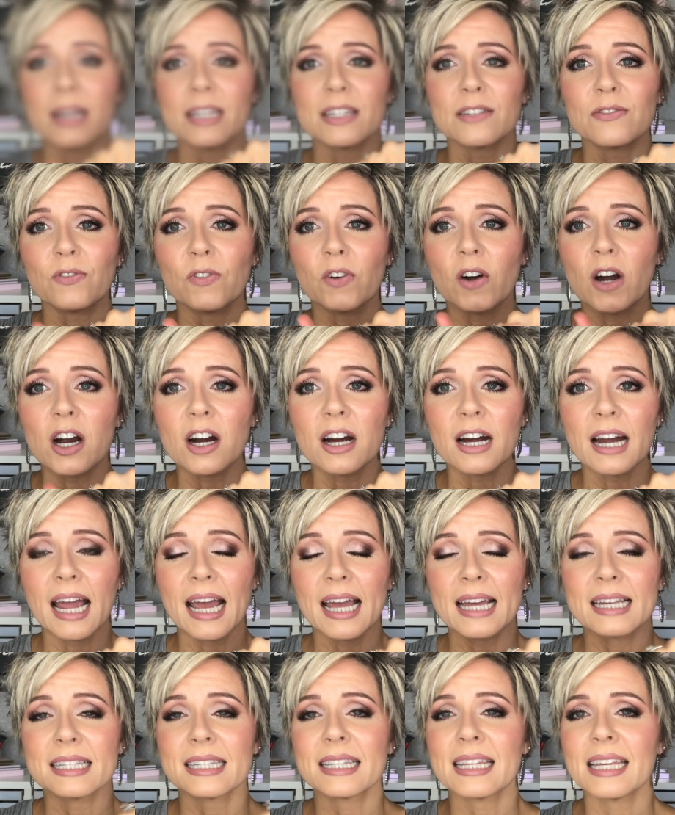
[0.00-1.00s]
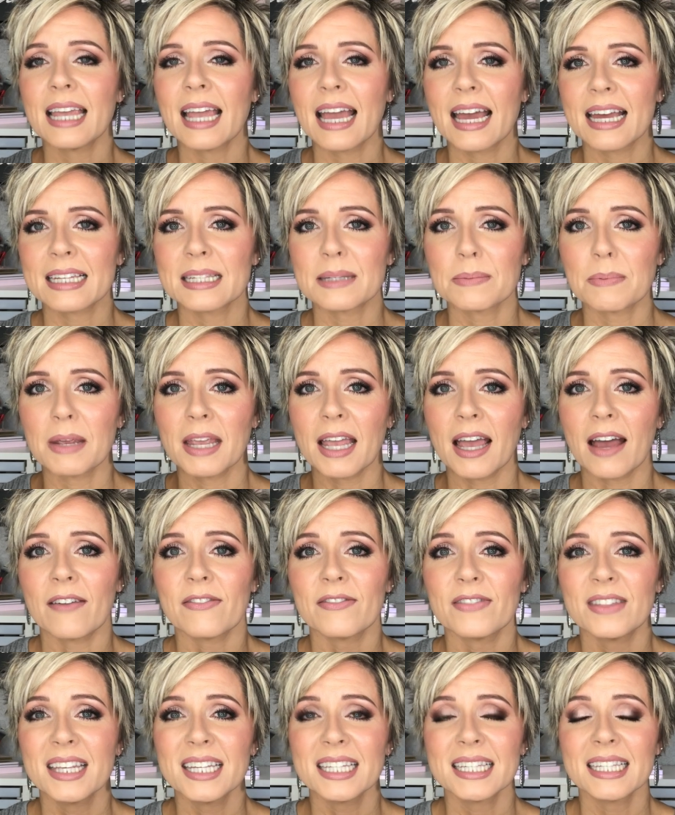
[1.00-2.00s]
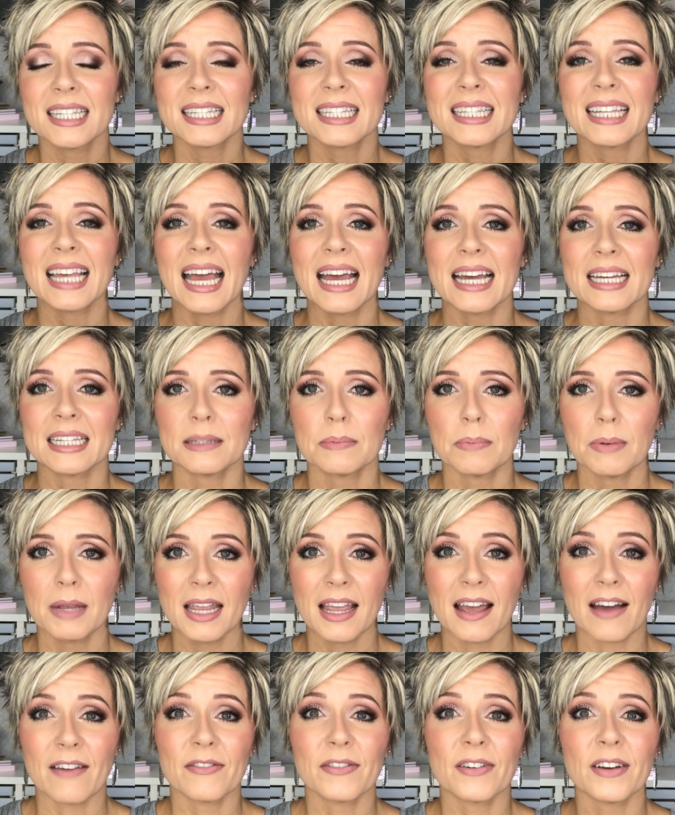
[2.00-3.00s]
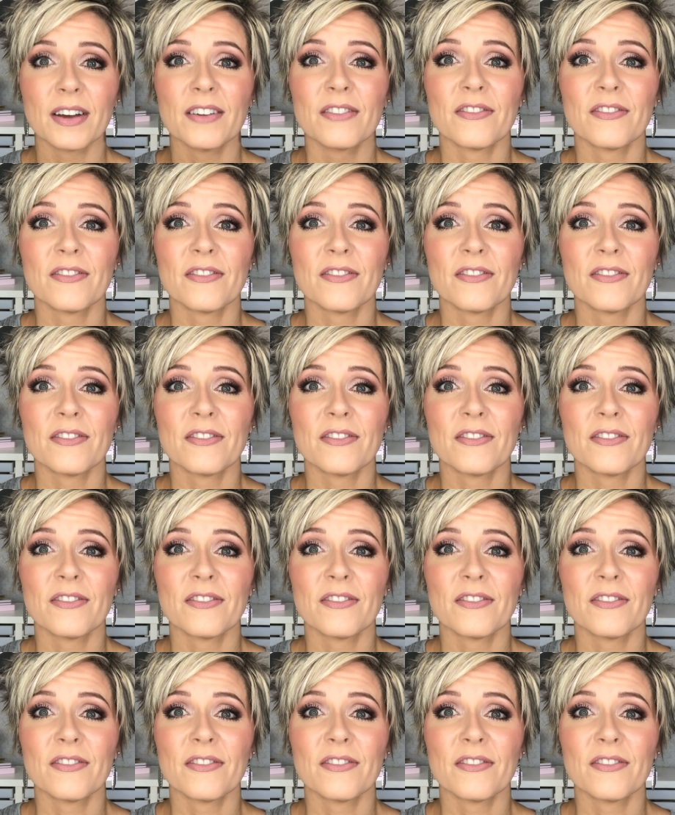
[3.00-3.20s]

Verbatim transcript: as far as the SPF, this is SPF